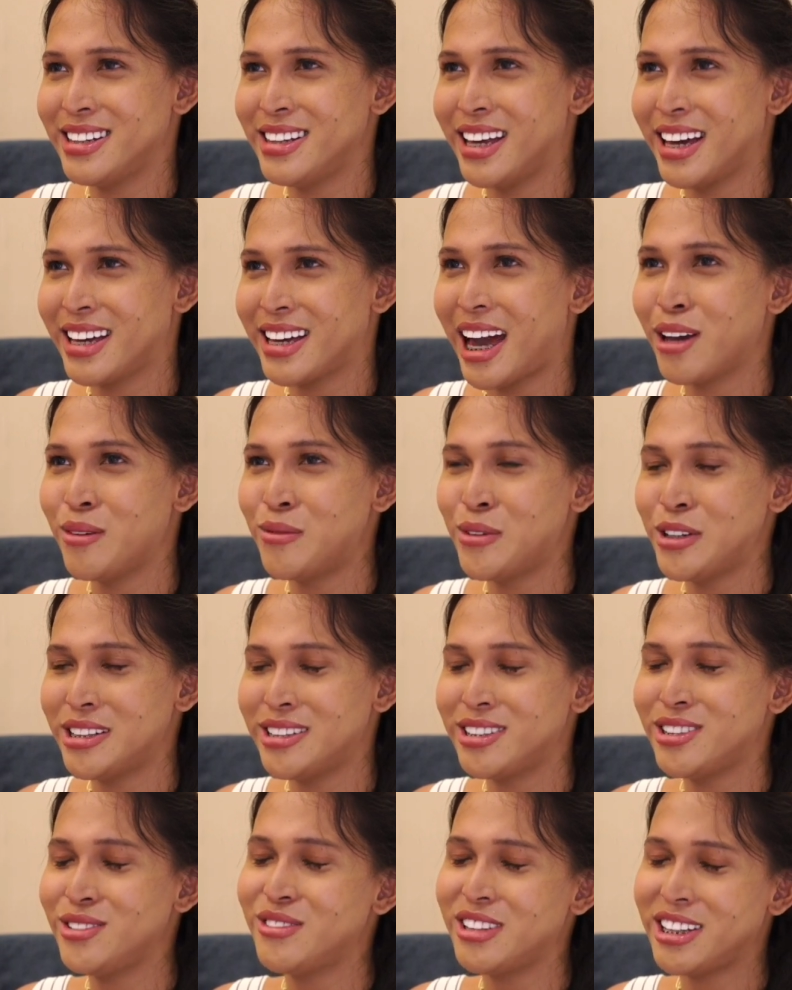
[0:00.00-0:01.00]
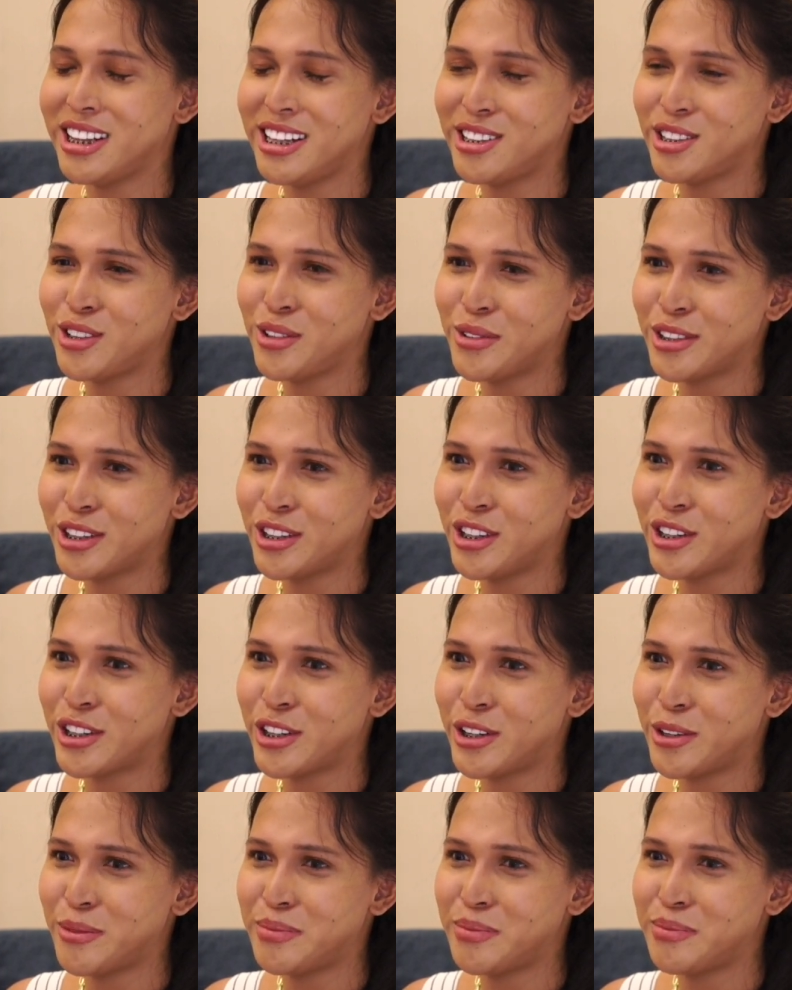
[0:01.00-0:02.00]
like I would really choose
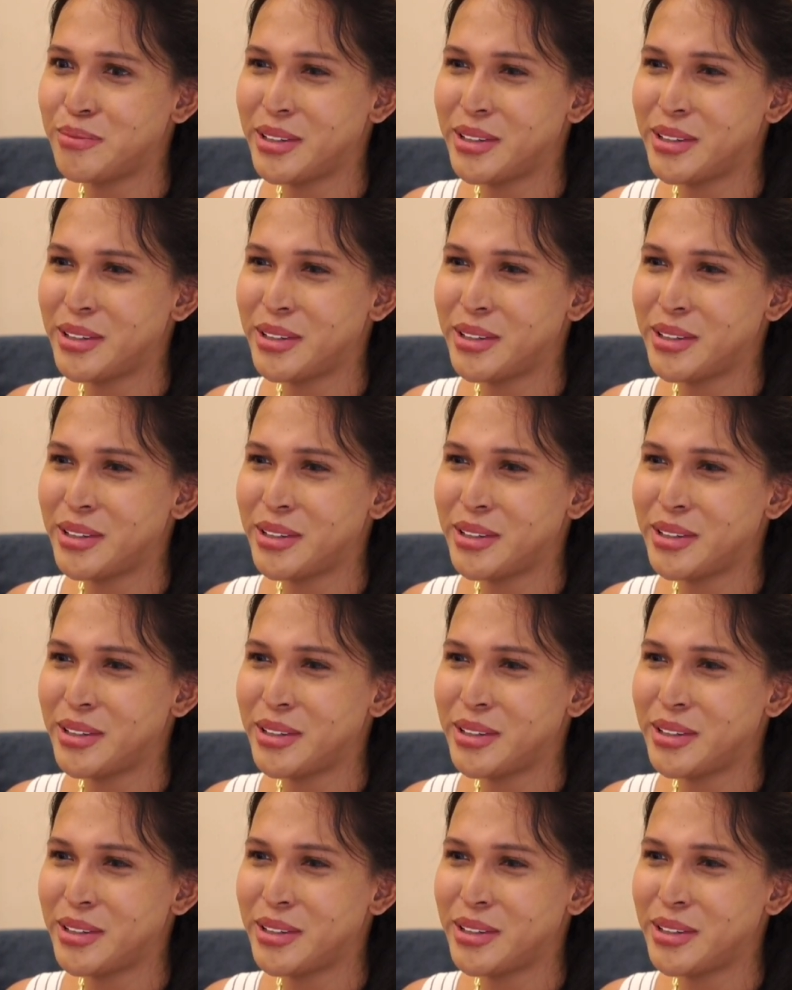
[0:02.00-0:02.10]
Europe.